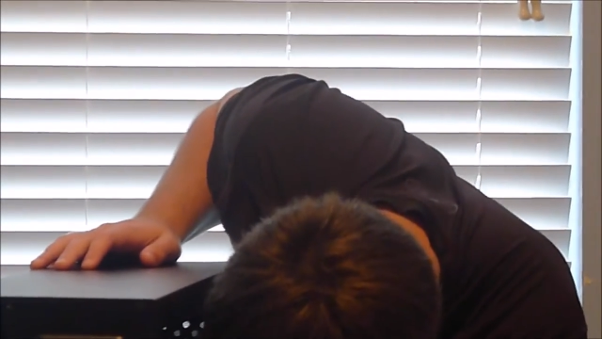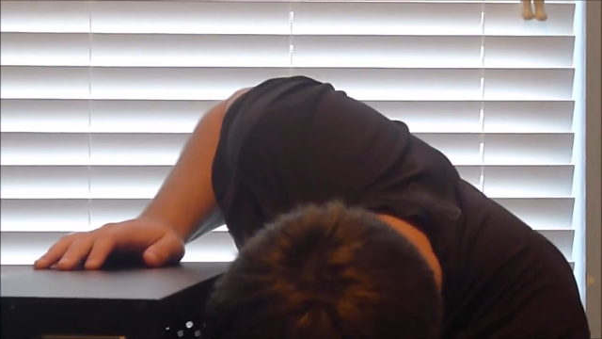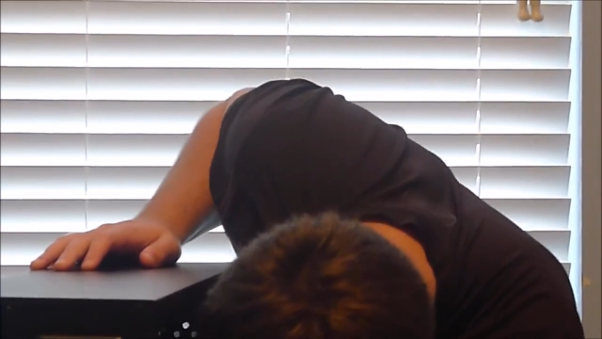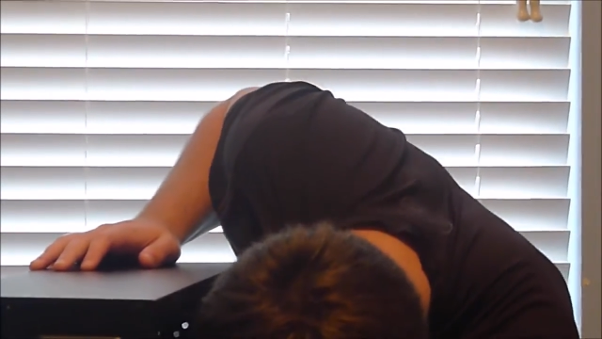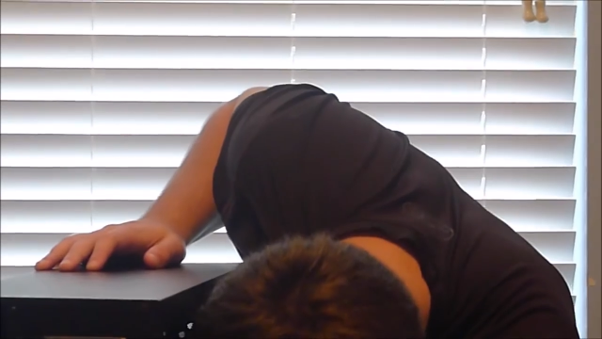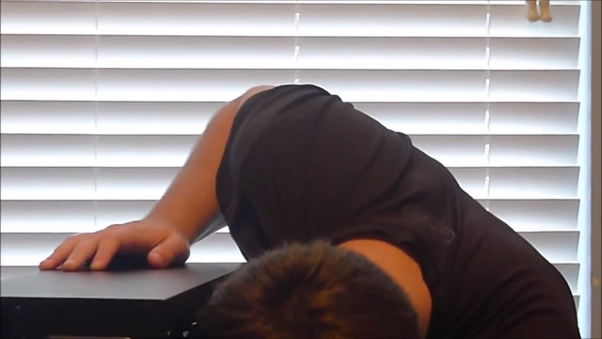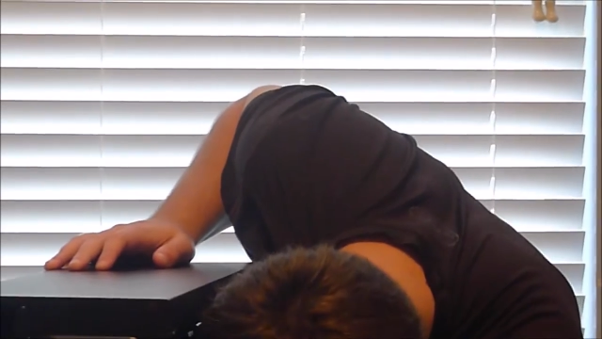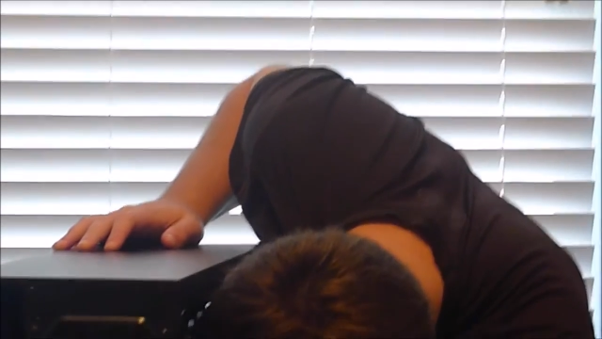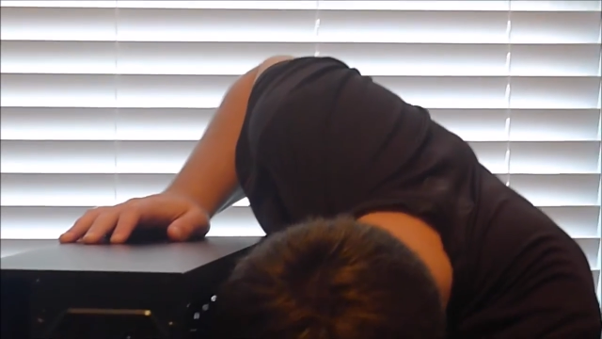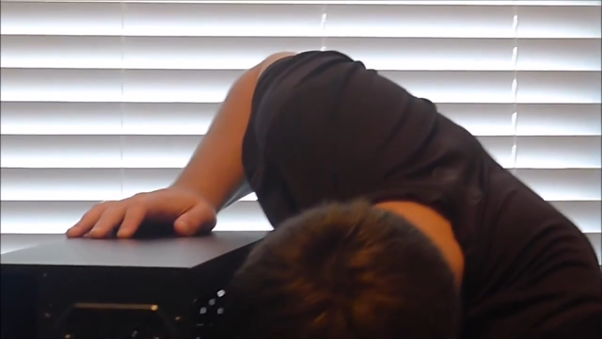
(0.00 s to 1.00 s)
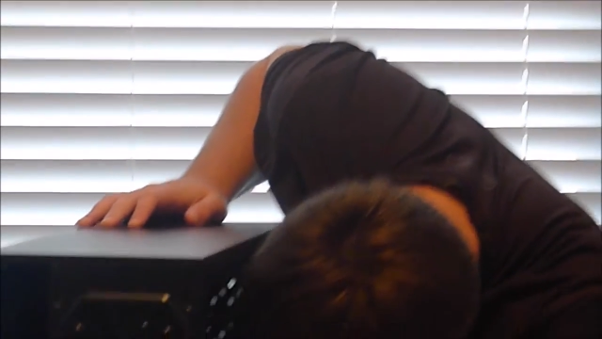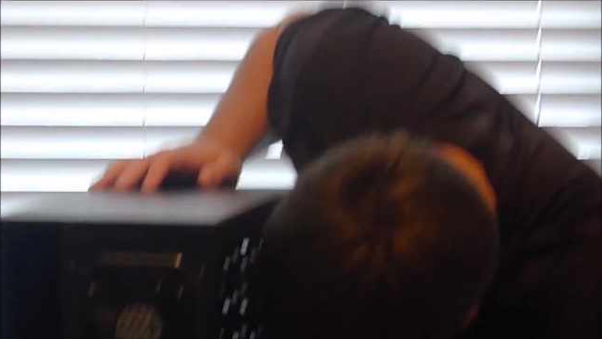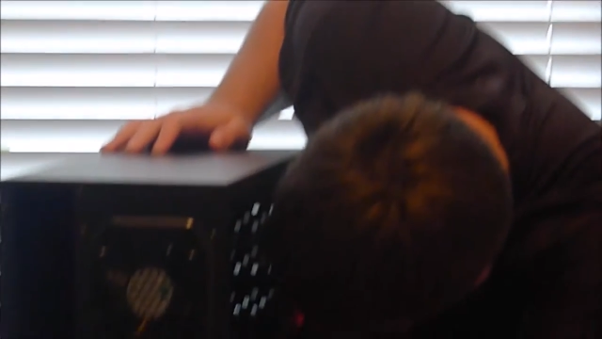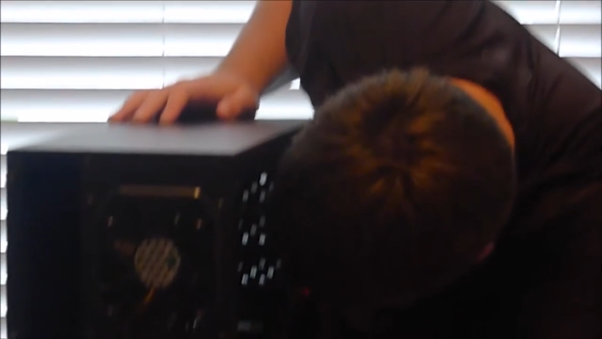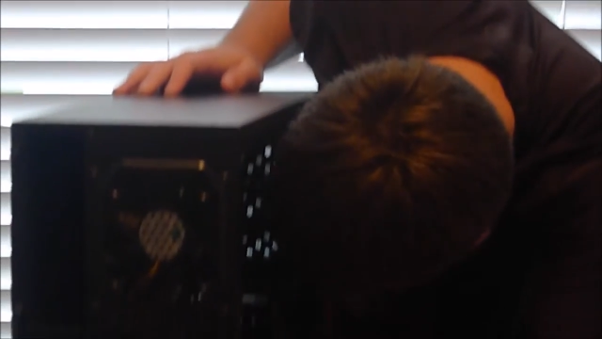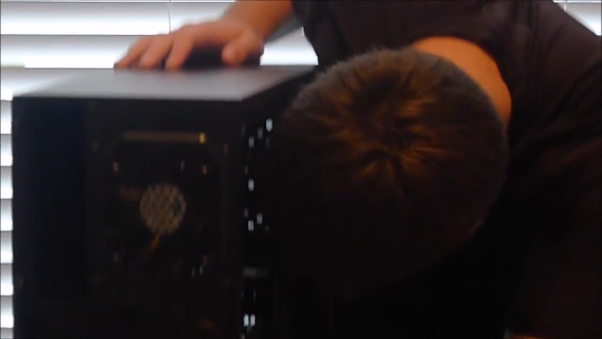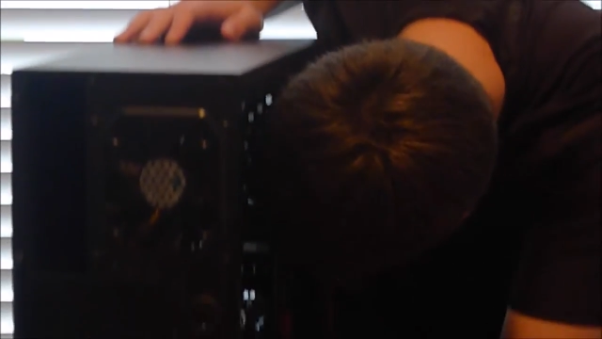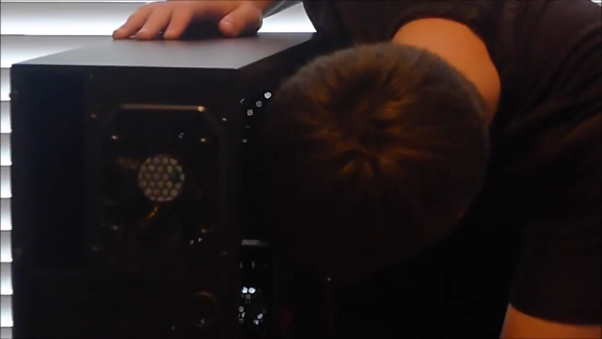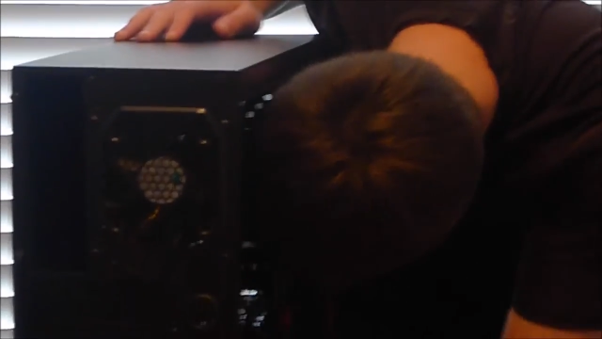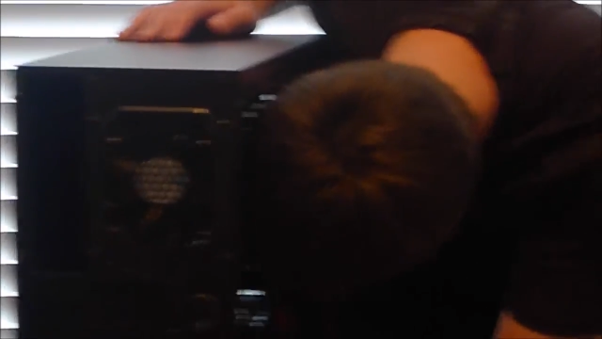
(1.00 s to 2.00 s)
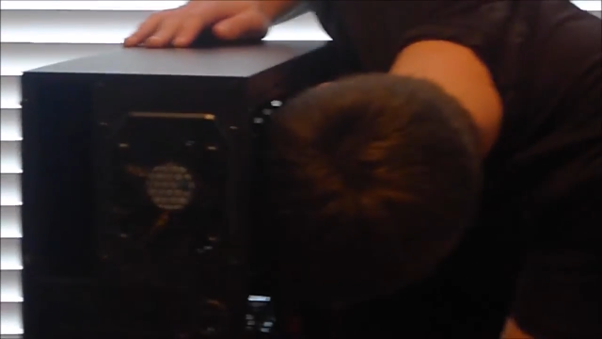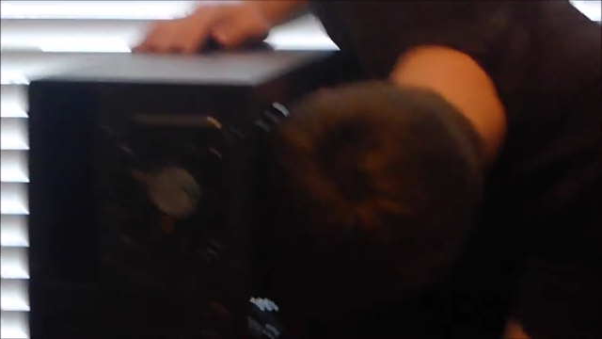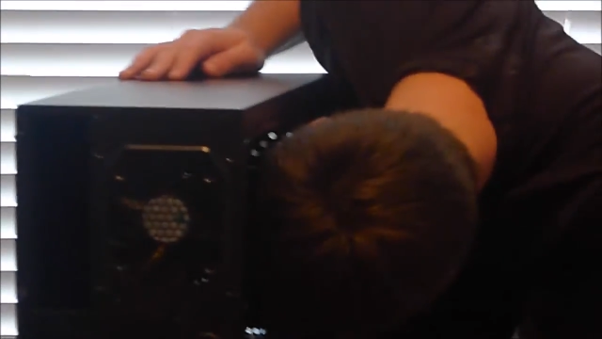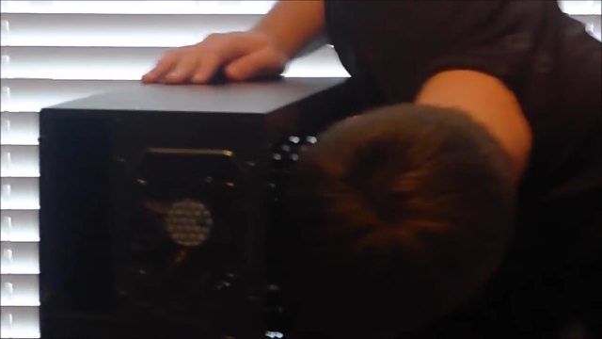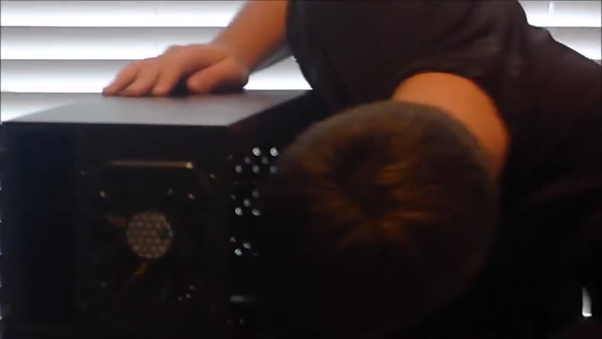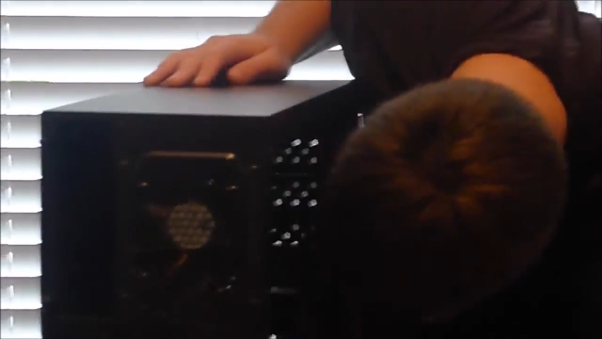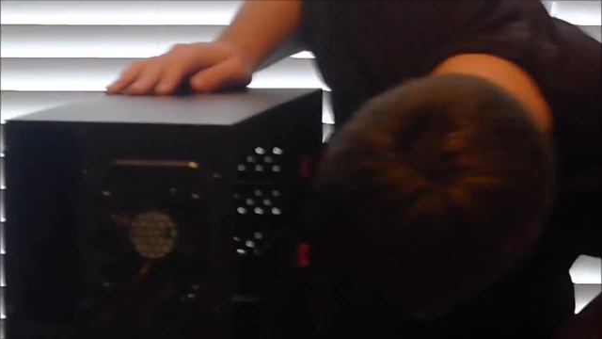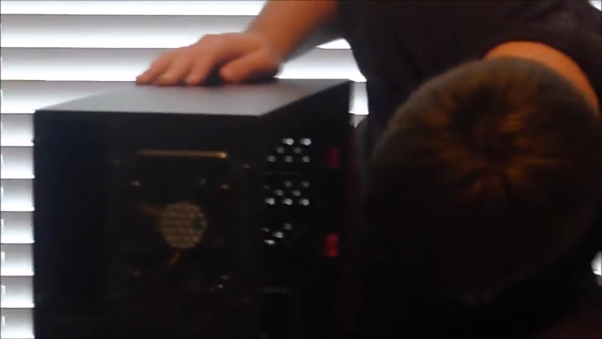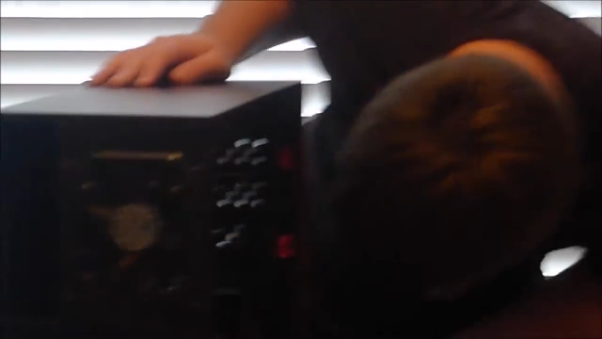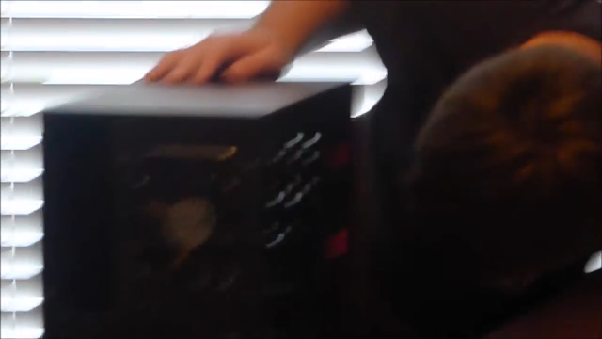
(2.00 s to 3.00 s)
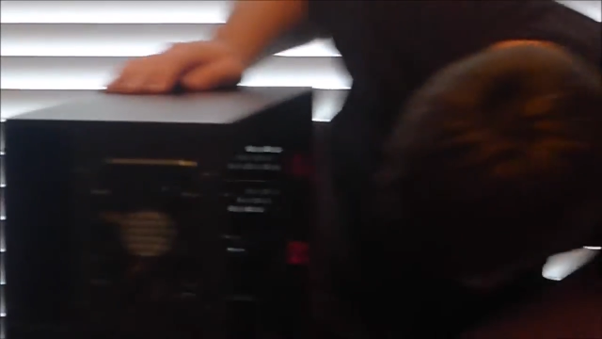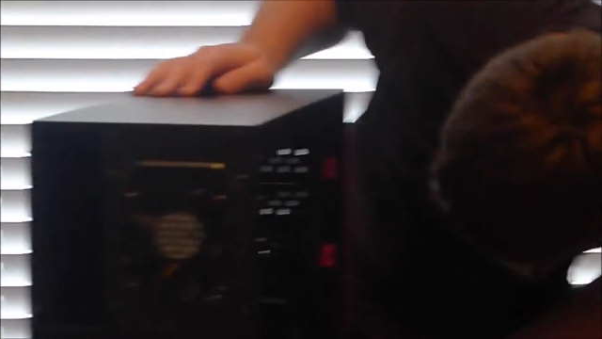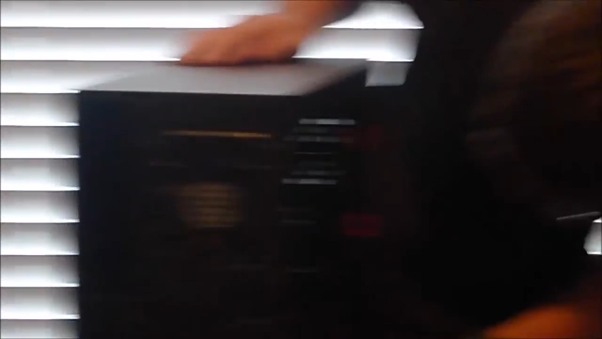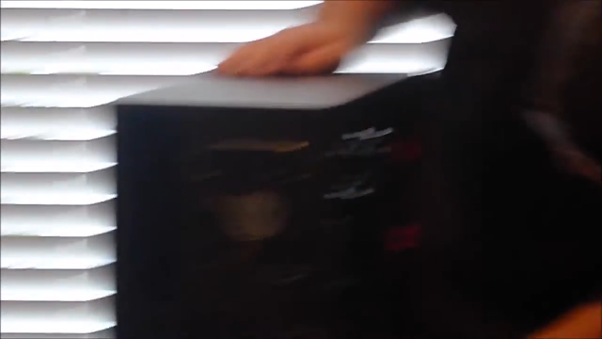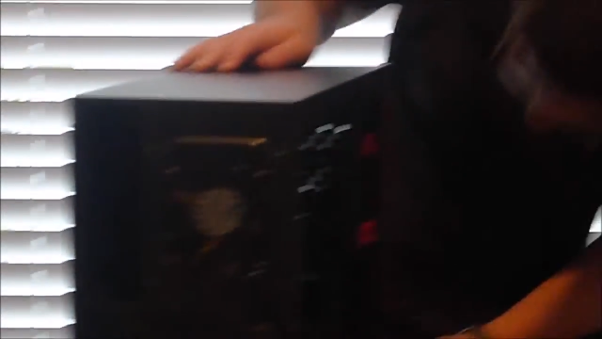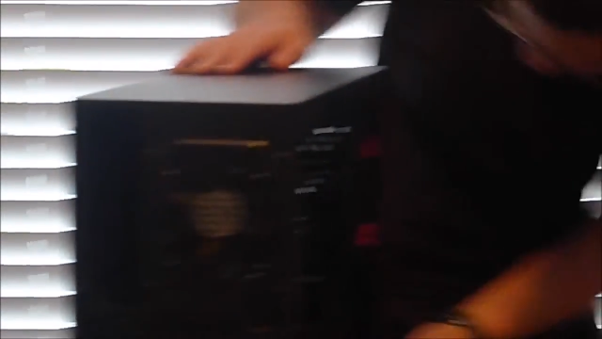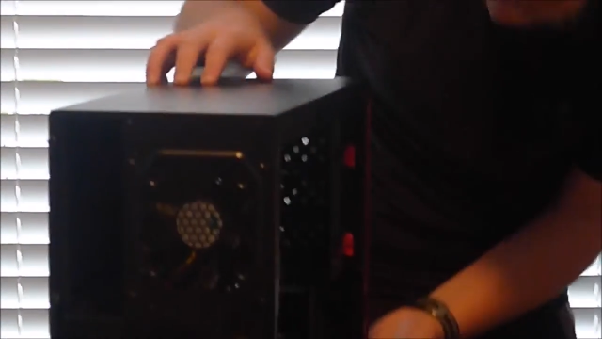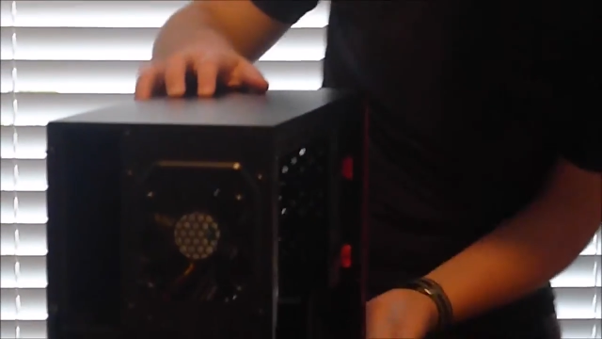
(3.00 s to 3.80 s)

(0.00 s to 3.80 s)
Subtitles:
(no speaker visible)